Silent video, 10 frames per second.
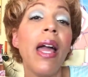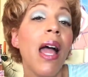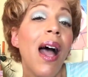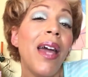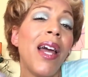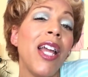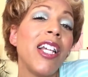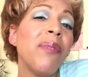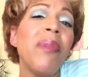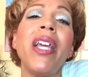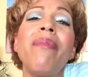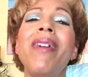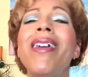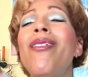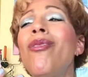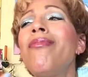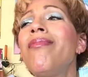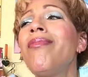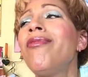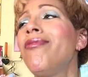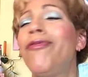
and I can make my own